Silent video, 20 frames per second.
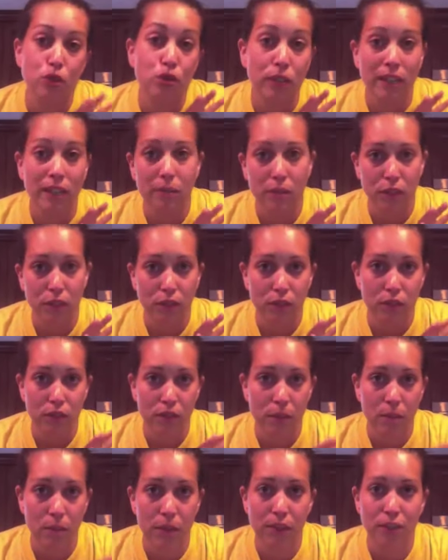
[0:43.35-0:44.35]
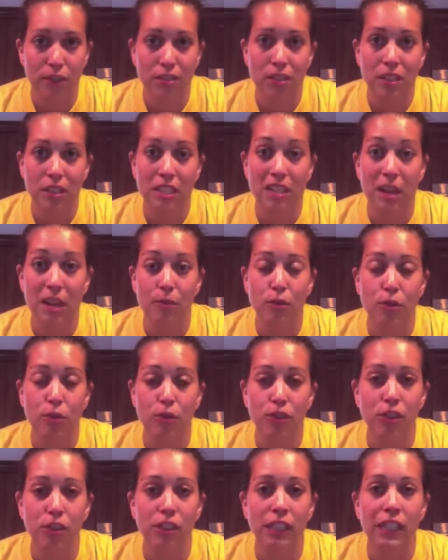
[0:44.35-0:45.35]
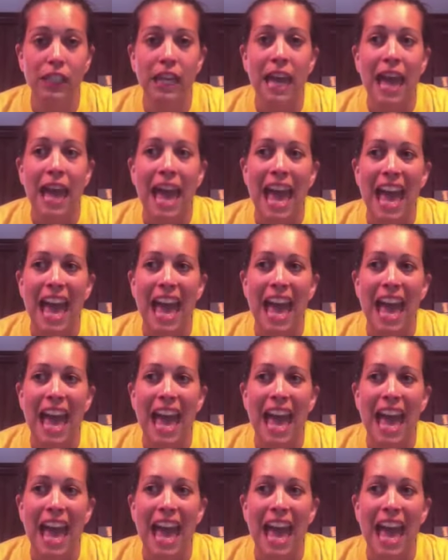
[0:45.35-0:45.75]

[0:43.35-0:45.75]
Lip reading: try to make their own nut butters, they stop too early,